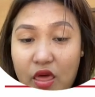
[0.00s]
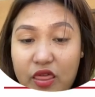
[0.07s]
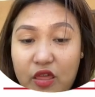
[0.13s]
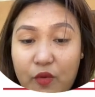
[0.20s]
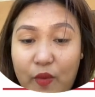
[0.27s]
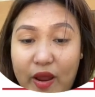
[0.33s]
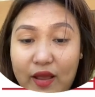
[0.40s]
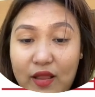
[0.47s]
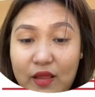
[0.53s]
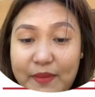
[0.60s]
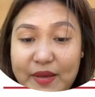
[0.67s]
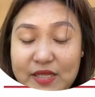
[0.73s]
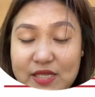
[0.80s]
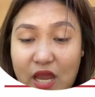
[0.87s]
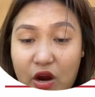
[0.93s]
the
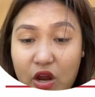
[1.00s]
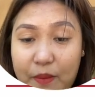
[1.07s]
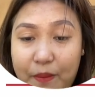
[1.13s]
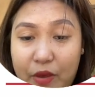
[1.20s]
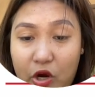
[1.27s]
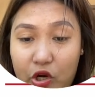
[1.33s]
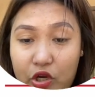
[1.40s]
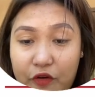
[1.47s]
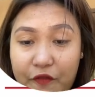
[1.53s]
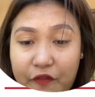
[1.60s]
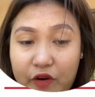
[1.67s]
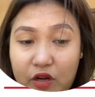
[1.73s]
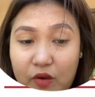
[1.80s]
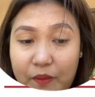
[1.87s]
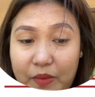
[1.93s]
reglementary period
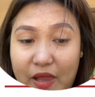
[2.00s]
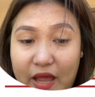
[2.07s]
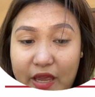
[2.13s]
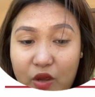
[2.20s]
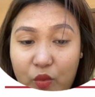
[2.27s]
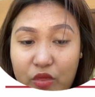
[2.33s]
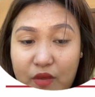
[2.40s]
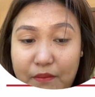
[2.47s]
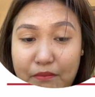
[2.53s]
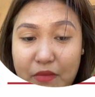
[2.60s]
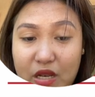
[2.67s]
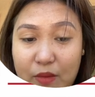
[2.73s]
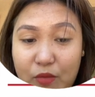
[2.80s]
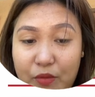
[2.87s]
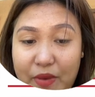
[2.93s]
for complying with the
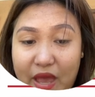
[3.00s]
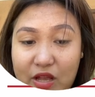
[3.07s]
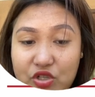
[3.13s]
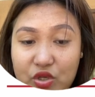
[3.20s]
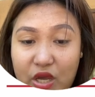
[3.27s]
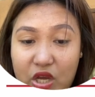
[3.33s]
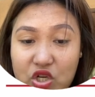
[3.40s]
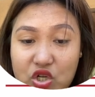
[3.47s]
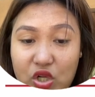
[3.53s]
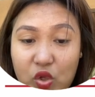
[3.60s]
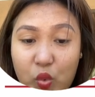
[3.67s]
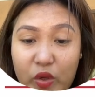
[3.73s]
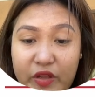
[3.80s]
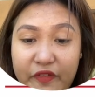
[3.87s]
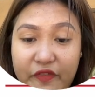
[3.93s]
minimum educational
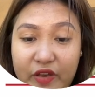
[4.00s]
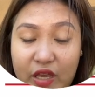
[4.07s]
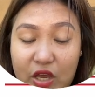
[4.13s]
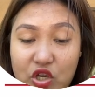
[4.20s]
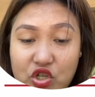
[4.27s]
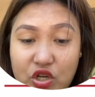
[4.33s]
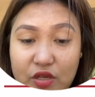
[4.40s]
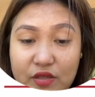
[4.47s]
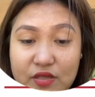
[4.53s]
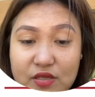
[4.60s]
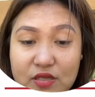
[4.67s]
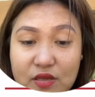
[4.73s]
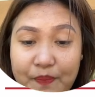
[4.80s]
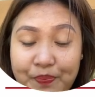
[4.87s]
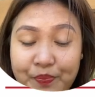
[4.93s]

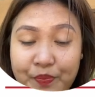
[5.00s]
qualifications